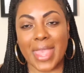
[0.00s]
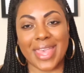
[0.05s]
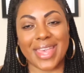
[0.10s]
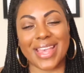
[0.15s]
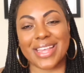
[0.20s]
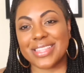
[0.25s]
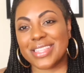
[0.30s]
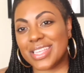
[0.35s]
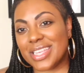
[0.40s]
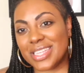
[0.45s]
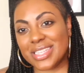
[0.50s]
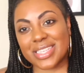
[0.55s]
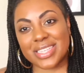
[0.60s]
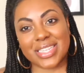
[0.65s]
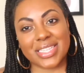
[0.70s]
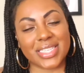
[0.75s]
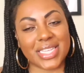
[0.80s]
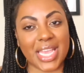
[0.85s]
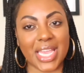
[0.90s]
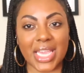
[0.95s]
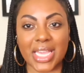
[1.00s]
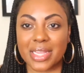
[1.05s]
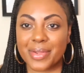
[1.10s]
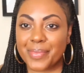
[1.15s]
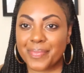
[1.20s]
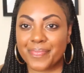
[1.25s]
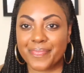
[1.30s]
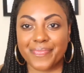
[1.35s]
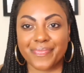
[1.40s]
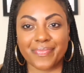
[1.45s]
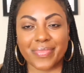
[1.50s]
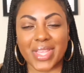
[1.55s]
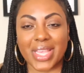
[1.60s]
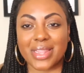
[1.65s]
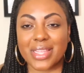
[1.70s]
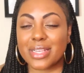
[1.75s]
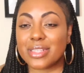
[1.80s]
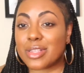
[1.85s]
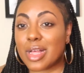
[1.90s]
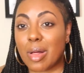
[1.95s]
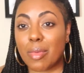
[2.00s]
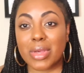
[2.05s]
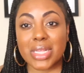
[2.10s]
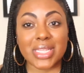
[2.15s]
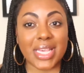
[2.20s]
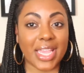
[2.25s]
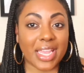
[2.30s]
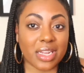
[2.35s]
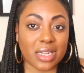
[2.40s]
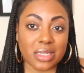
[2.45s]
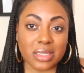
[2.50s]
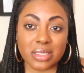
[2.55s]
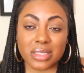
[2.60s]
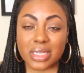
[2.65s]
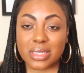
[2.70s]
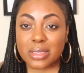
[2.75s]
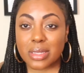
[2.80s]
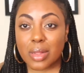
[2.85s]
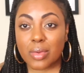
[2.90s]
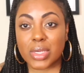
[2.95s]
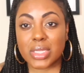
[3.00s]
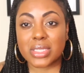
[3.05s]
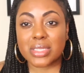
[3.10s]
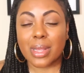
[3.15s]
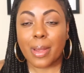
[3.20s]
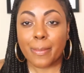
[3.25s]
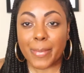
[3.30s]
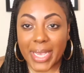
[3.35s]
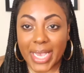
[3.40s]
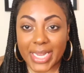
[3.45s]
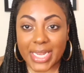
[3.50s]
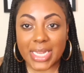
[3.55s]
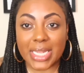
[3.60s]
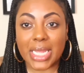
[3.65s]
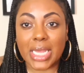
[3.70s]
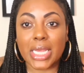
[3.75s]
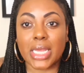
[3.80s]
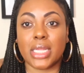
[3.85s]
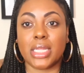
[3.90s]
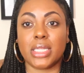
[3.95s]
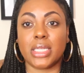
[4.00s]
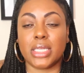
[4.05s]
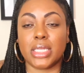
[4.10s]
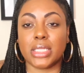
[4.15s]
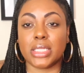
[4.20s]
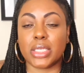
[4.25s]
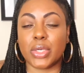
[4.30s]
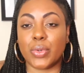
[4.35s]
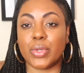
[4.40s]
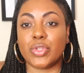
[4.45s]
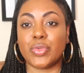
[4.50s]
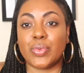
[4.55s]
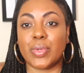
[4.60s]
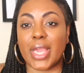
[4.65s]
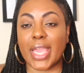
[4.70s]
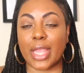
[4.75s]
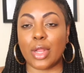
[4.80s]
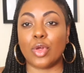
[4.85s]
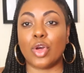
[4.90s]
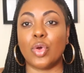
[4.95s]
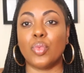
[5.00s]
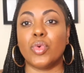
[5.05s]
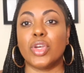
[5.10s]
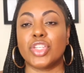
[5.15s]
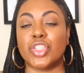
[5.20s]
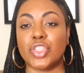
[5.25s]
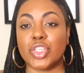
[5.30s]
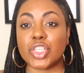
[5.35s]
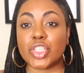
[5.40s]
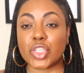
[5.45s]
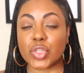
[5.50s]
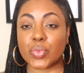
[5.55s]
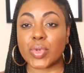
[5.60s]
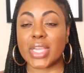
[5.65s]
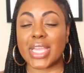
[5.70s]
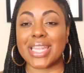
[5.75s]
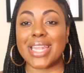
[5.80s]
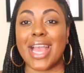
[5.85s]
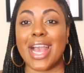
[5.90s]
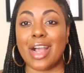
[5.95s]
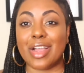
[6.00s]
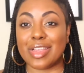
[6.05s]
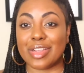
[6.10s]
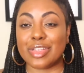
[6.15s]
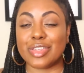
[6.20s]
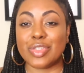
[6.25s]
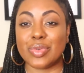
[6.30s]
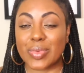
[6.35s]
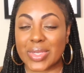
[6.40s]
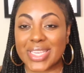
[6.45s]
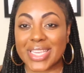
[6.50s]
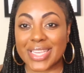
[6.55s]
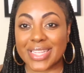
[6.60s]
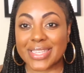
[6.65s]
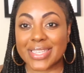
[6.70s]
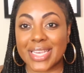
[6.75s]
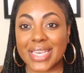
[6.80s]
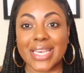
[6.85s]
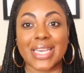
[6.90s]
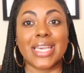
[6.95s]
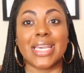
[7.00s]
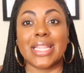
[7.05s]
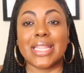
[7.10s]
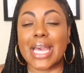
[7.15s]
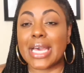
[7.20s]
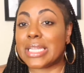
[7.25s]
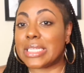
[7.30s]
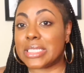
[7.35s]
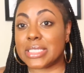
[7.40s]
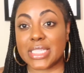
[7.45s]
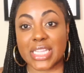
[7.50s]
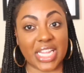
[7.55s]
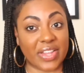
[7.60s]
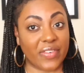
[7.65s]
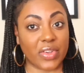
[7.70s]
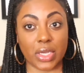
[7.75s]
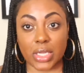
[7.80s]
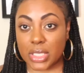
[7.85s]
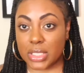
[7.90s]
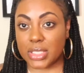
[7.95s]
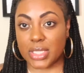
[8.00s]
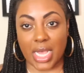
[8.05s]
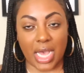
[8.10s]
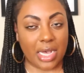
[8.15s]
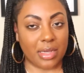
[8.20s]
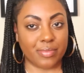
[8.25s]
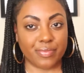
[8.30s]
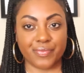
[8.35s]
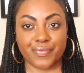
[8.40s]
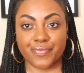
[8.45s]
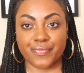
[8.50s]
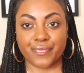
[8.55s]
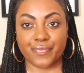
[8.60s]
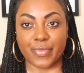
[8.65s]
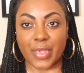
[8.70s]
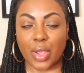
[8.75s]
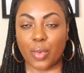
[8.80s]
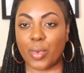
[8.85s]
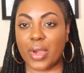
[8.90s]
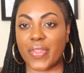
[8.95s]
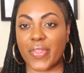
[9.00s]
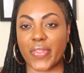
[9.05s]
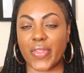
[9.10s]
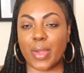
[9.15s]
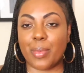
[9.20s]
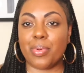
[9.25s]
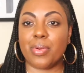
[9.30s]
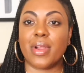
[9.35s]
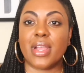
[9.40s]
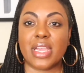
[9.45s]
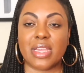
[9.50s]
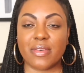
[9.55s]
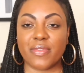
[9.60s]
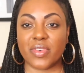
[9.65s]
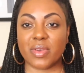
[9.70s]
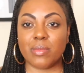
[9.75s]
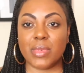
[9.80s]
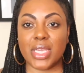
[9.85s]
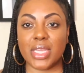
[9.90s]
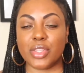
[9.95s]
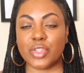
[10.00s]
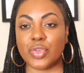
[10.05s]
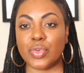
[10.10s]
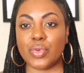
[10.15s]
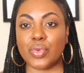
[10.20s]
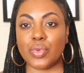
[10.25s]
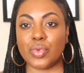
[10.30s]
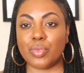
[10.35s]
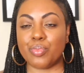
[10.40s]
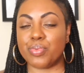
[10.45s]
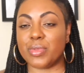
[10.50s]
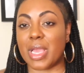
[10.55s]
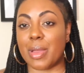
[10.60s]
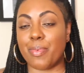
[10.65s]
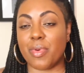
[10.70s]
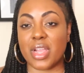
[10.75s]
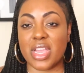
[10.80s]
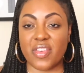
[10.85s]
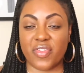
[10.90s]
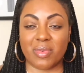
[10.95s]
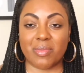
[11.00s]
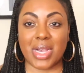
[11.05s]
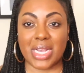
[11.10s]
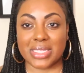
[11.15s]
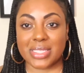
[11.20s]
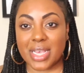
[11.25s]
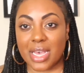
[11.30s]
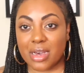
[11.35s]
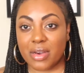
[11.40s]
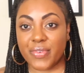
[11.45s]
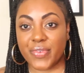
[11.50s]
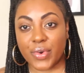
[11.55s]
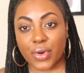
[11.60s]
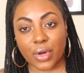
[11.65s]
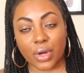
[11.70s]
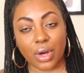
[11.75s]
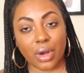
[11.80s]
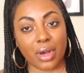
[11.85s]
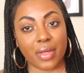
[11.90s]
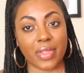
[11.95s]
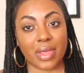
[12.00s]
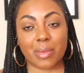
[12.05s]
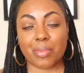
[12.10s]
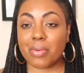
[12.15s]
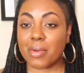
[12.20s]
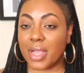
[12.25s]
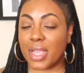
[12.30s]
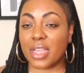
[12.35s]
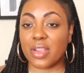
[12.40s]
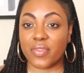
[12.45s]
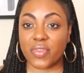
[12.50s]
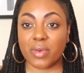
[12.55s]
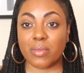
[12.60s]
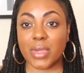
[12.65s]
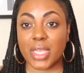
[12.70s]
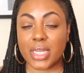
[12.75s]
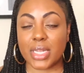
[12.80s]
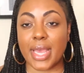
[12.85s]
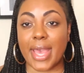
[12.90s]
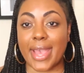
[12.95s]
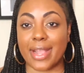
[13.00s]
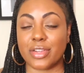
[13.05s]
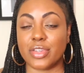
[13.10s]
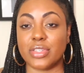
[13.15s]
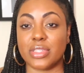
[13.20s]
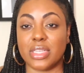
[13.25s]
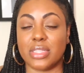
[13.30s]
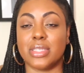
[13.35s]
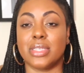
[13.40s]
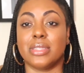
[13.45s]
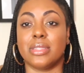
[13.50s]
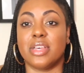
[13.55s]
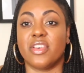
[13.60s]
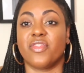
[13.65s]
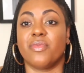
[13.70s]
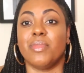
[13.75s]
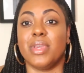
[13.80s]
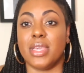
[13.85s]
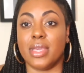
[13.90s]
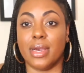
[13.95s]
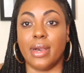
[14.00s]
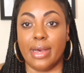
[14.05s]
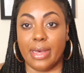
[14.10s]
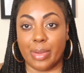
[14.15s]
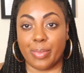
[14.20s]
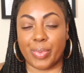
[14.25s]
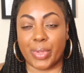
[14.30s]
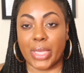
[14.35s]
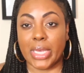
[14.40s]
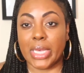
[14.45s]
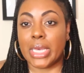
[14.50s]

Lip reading: At the end of the day, there's always haters. There's always somebody that is going to hate on what you're doing and how you're doing it. That is never going to stop. Whether they're praying for me they're praying for my downfall, or they're praying for me to lift me up.